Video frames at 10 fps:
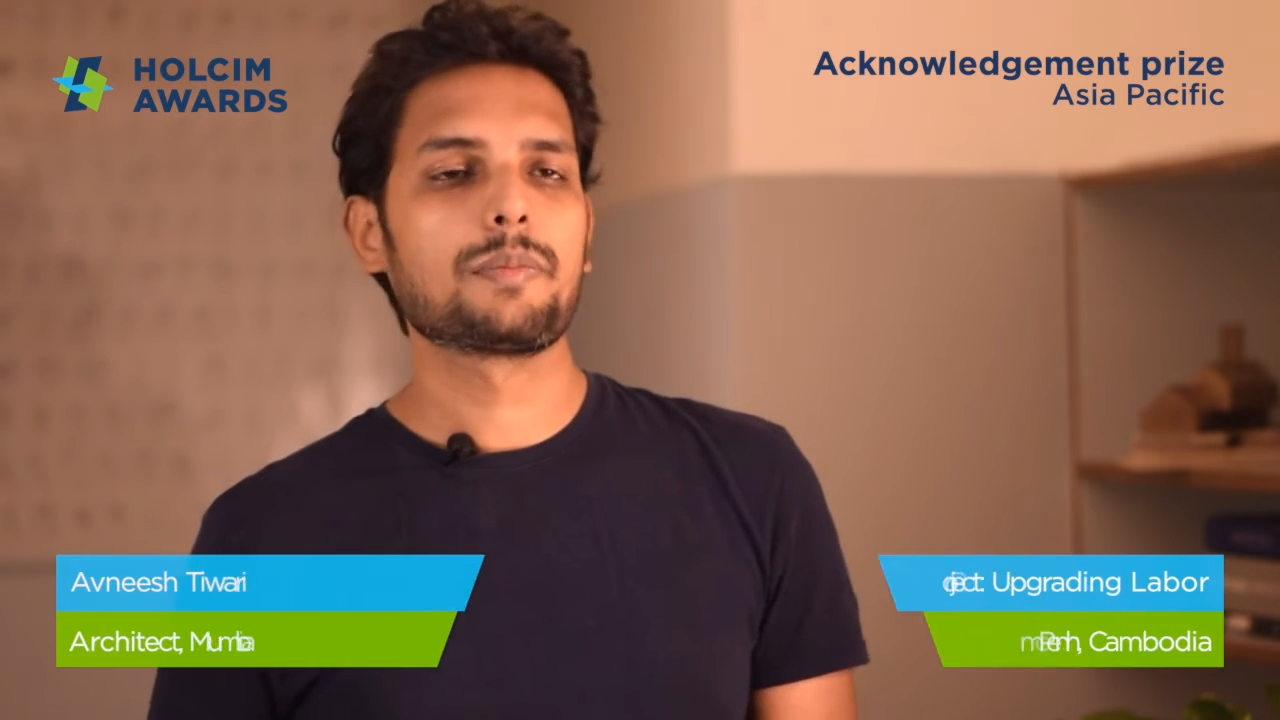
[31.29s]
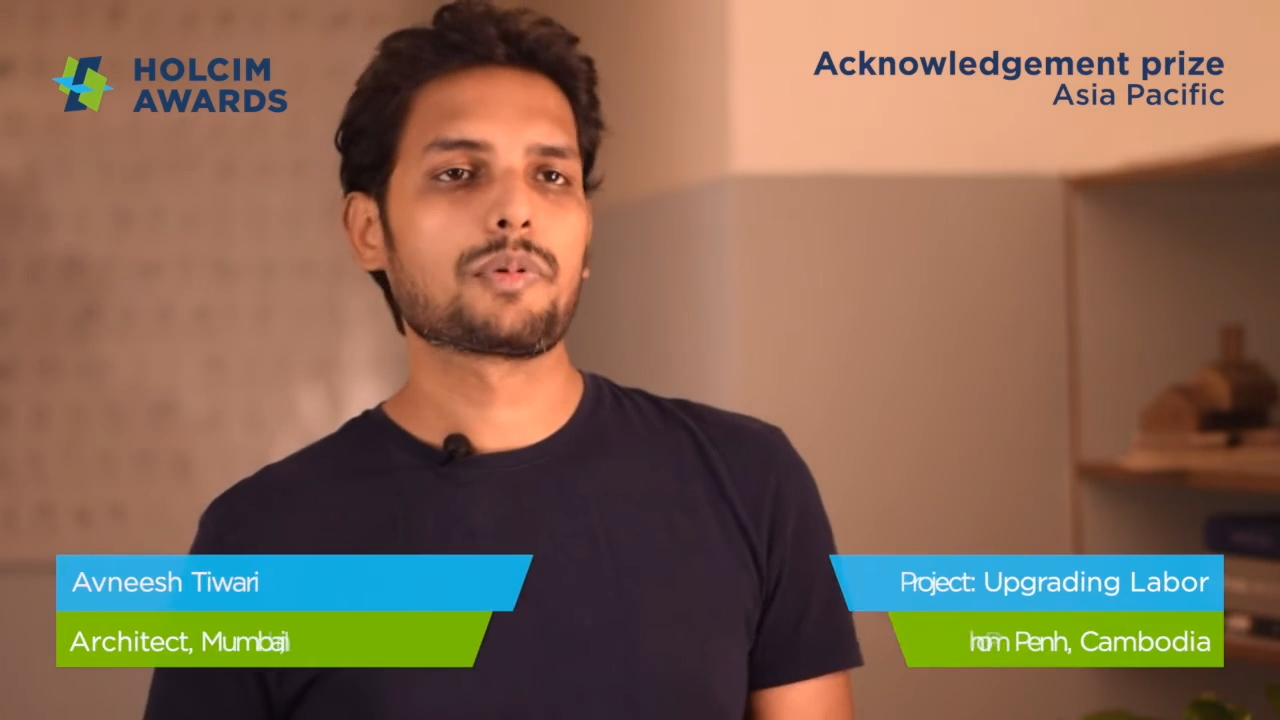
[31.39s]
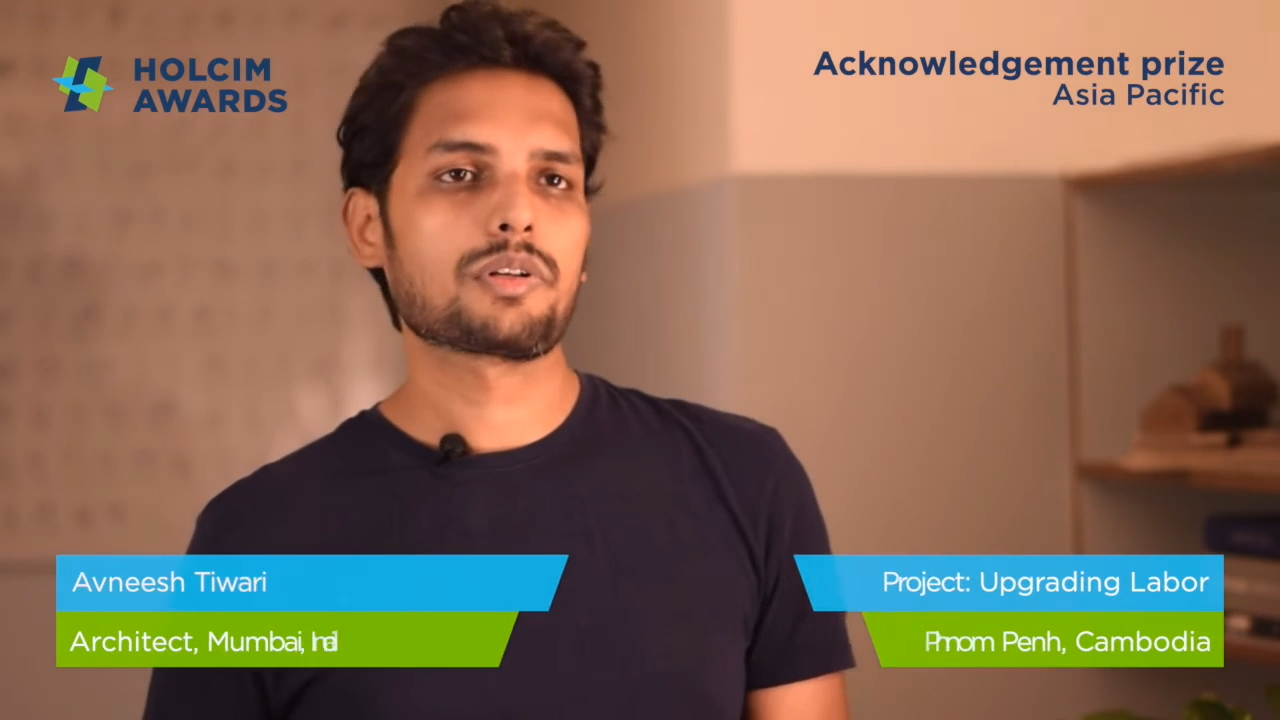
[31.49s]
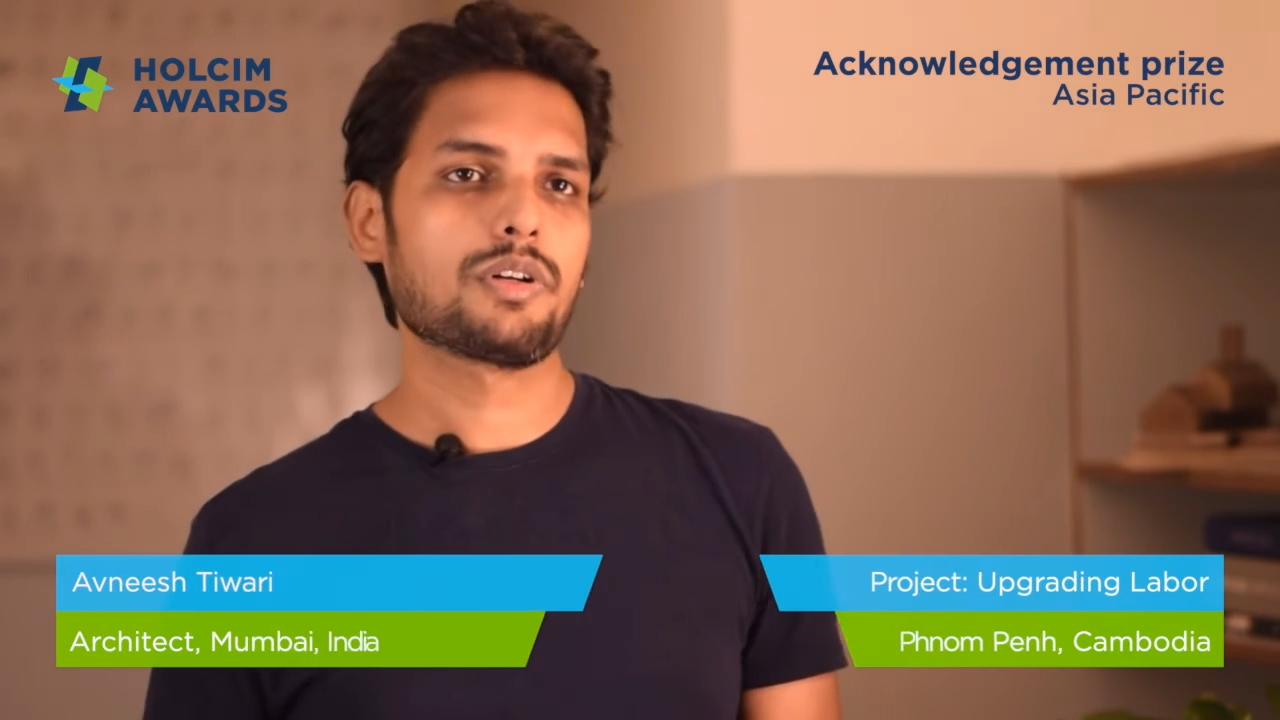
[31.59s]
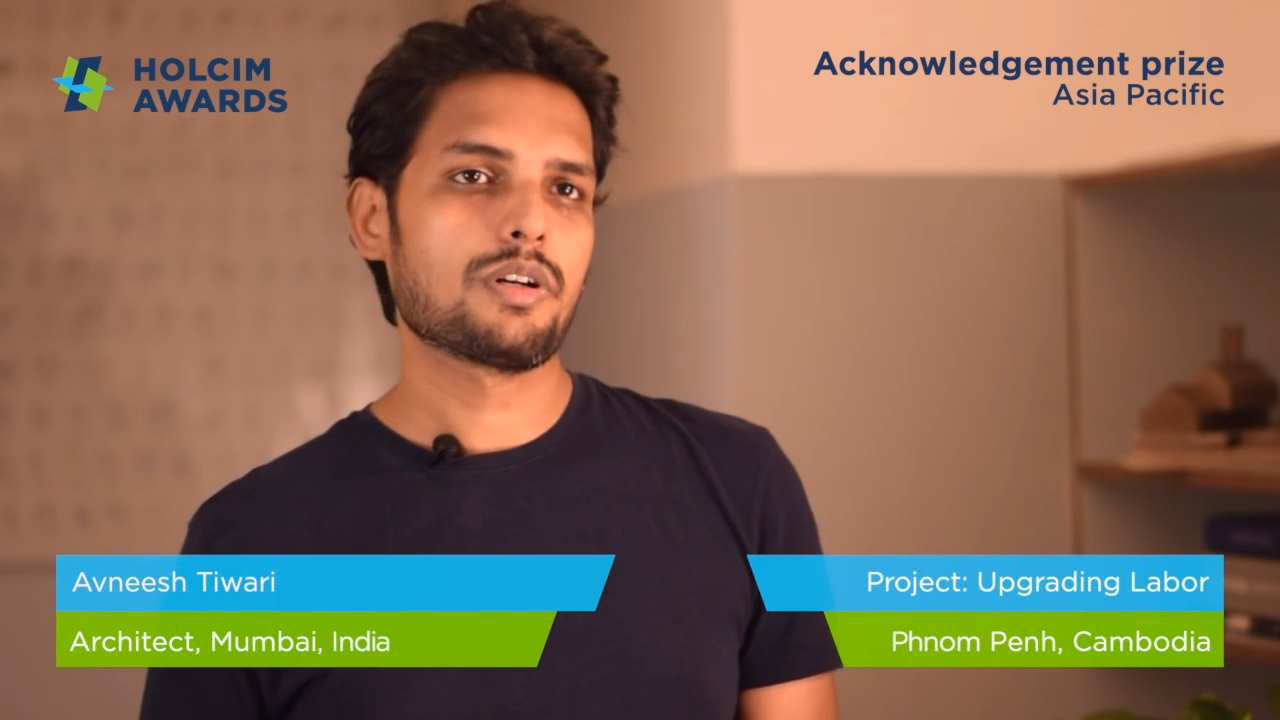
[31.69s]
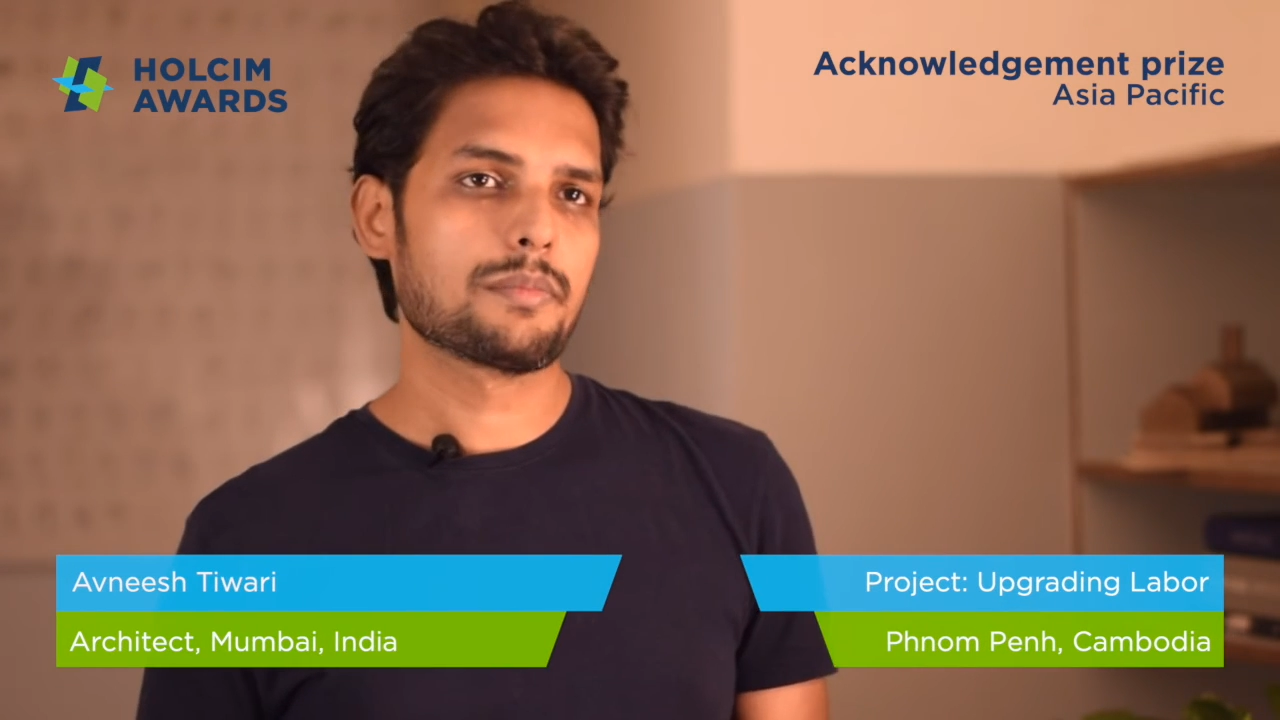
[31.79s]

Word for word: procured